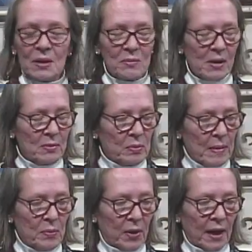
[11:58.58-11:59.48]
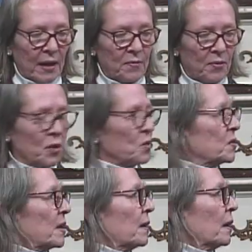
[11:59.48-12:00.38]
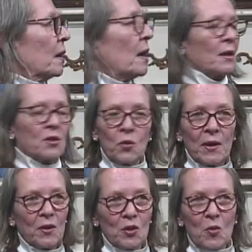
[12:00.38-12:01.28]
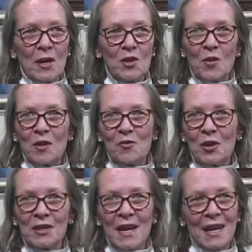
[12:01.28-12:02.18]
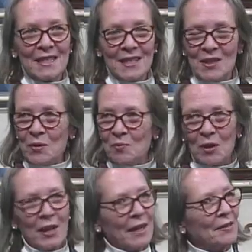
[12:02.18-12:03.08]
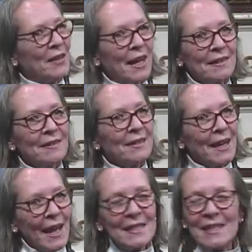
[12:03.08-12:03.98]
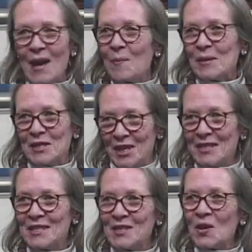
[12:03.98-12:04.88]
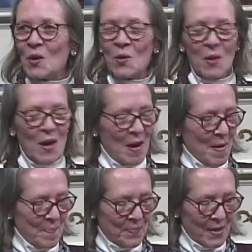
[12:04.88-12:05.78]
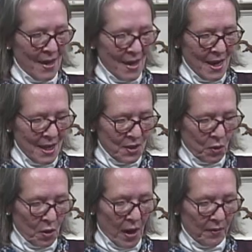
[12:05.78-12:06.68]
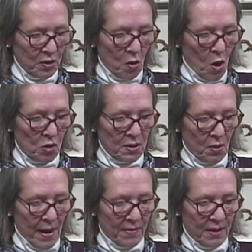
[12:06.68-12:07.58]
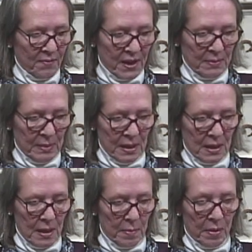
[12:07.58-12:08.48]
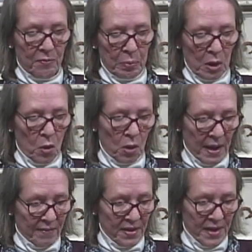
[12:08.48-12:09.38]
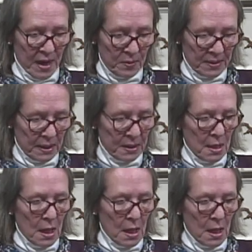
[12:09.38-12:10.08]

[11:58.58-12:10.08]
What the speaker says: Sometimes people get confused and they're doing their 2024 taxes, and we're like, well, that hasn't happened yet. So so you have to also have an investment income of below $11,000.